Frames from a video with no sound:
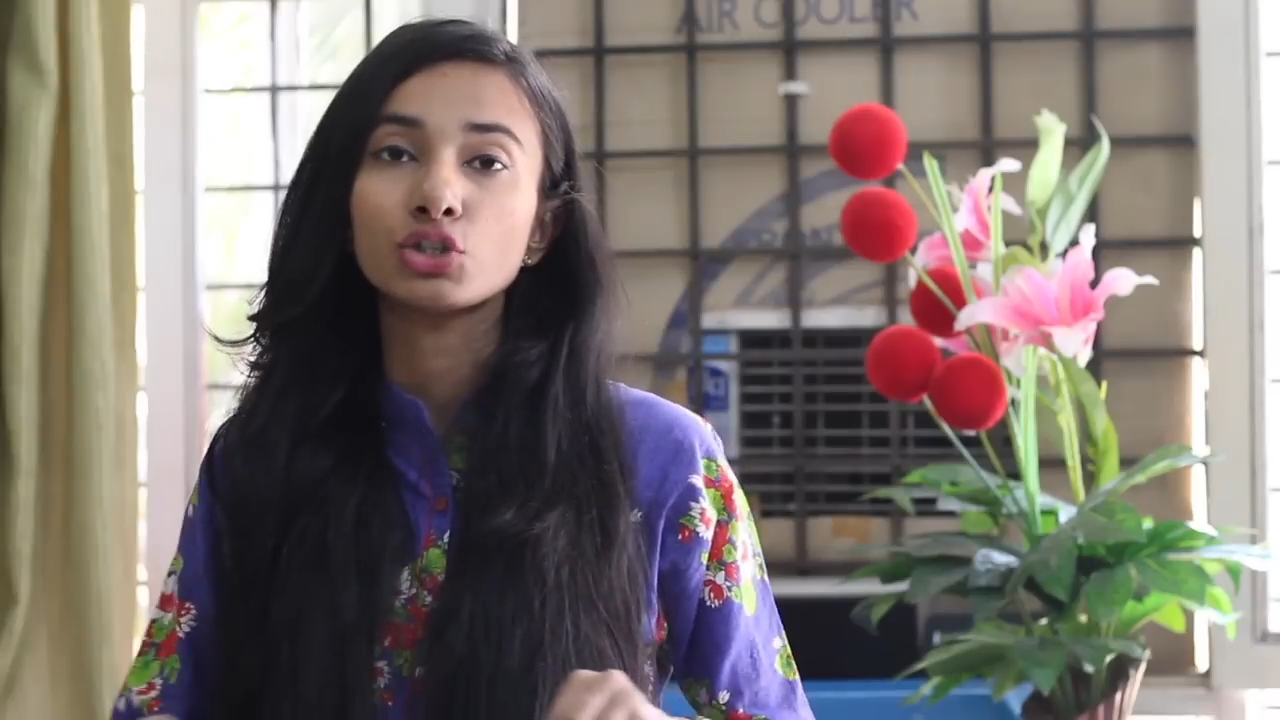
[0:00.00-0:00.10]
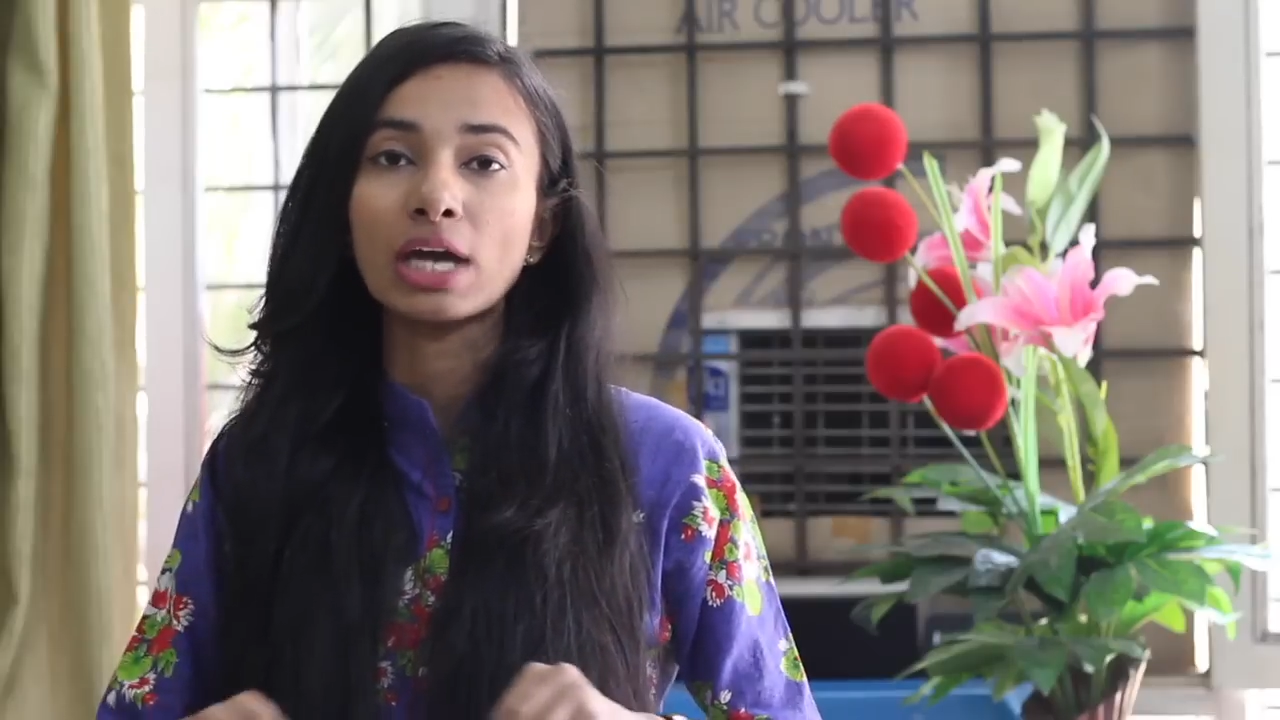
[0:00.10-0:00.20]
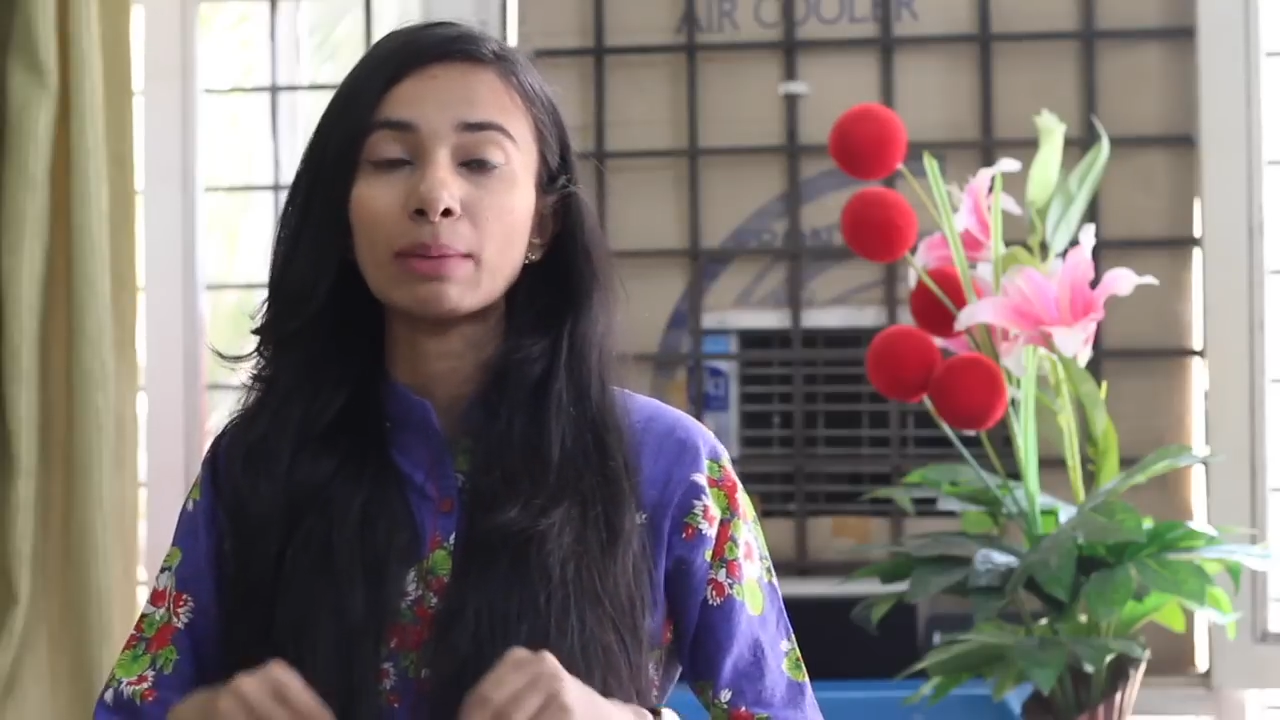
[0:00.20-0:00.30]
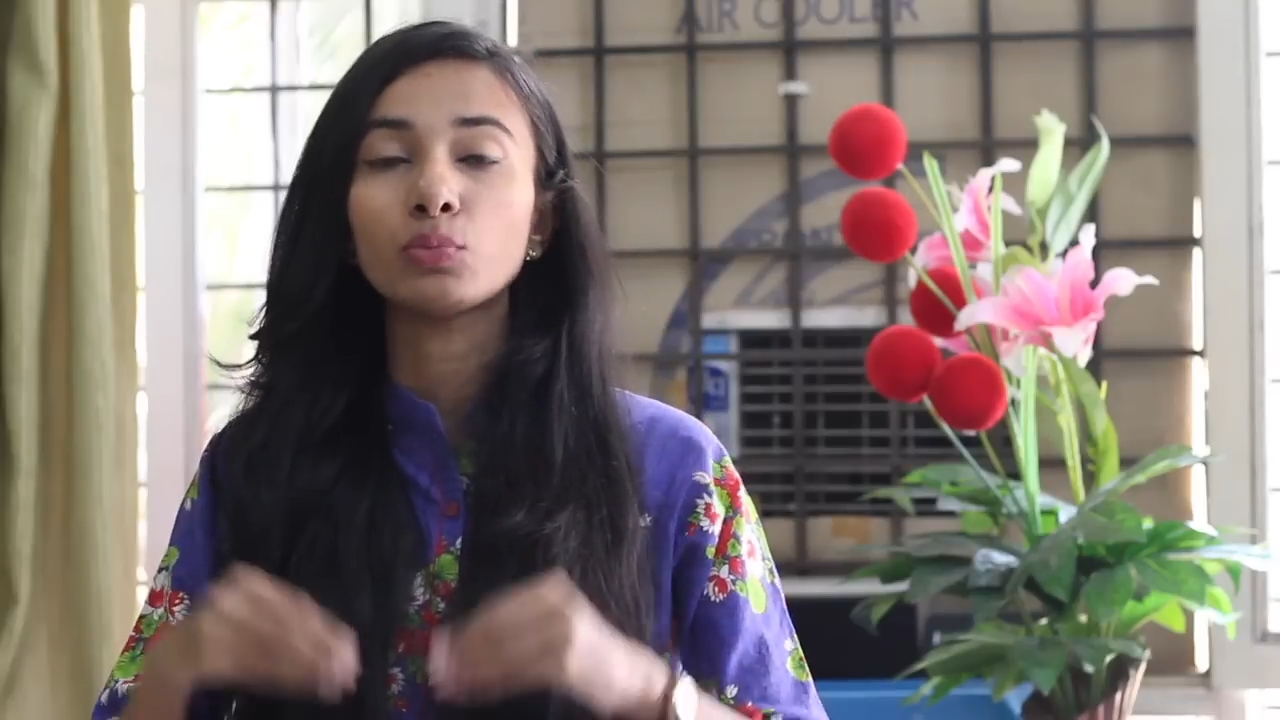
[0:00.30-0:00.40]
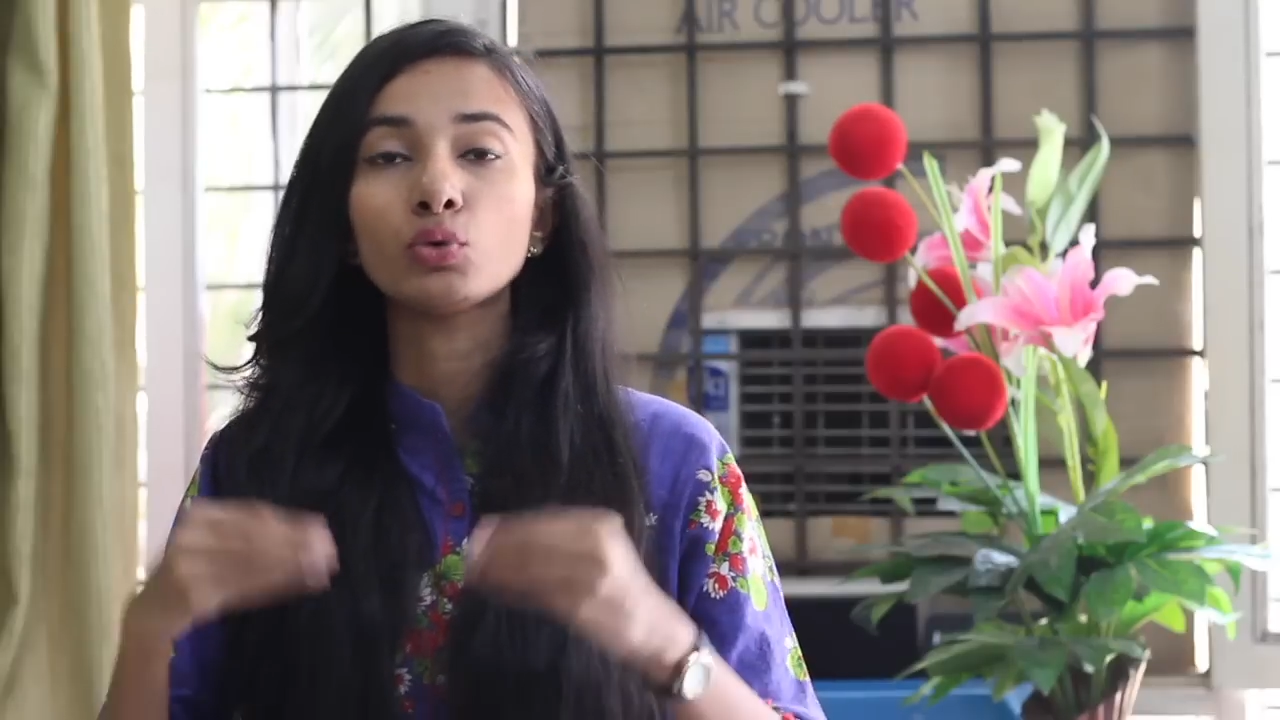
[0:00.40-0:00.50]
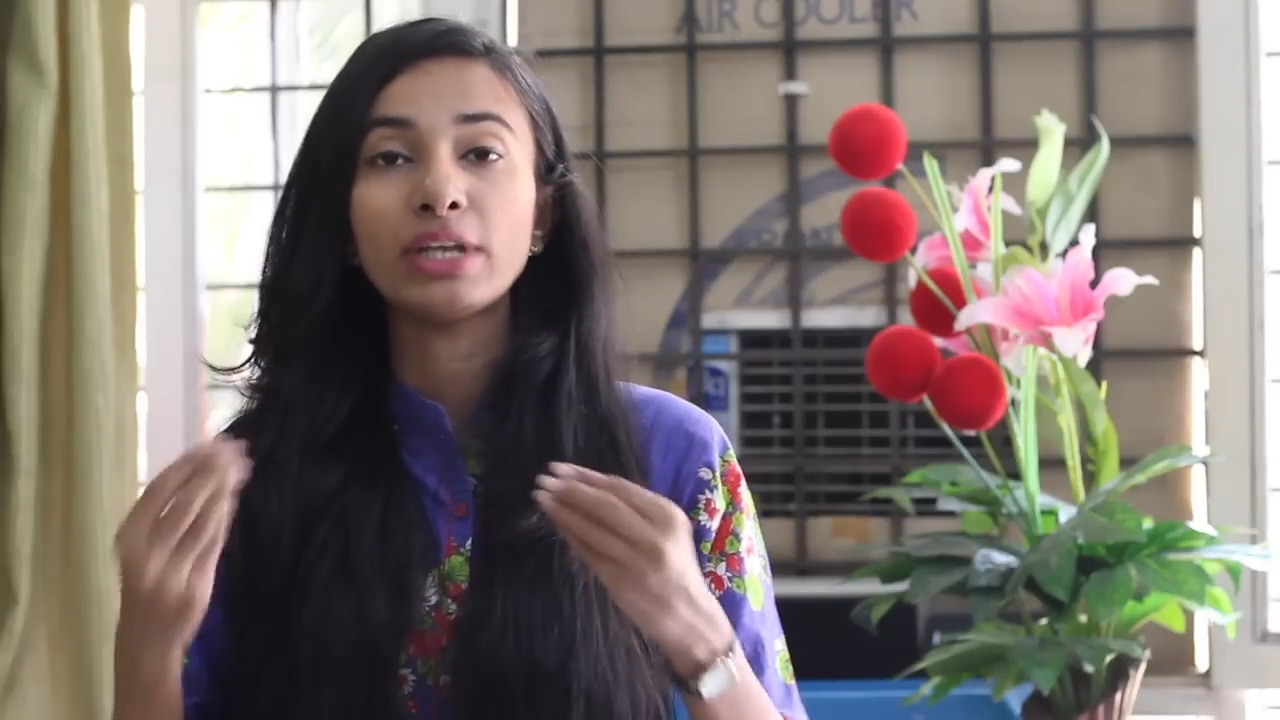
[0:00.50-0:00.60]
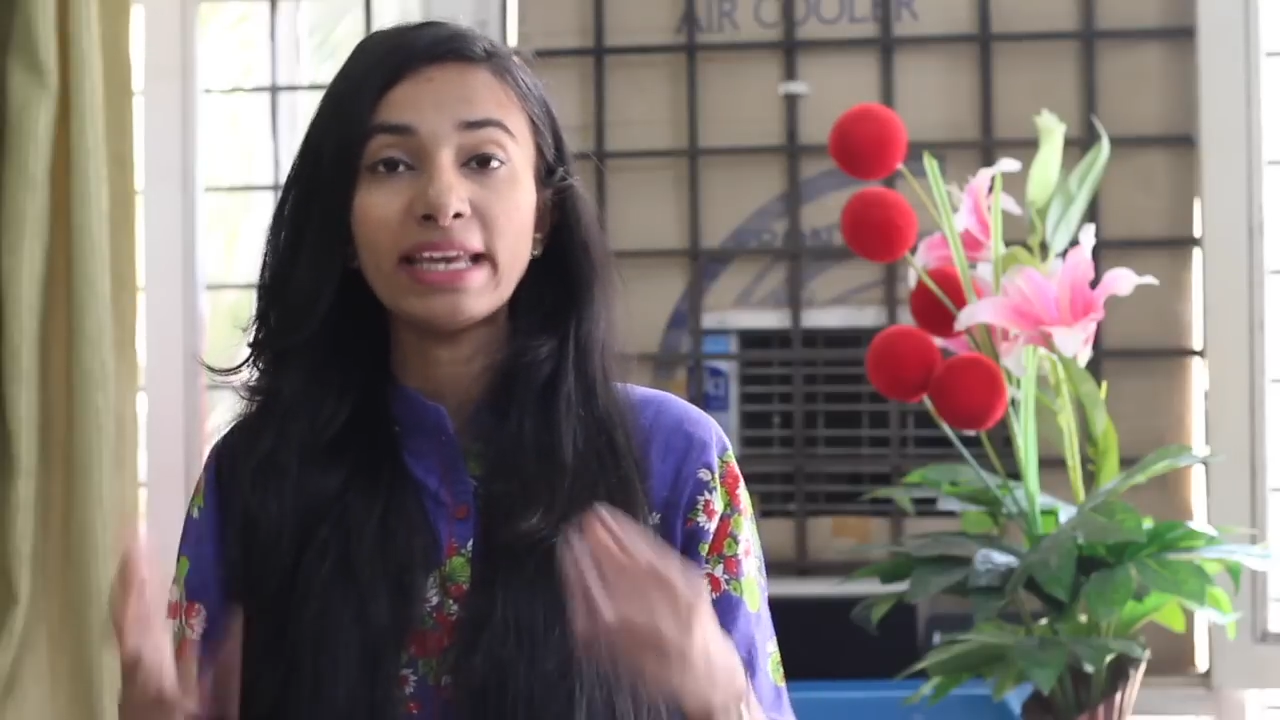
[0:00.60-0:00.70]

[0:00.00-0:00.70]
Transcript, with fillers: shampoo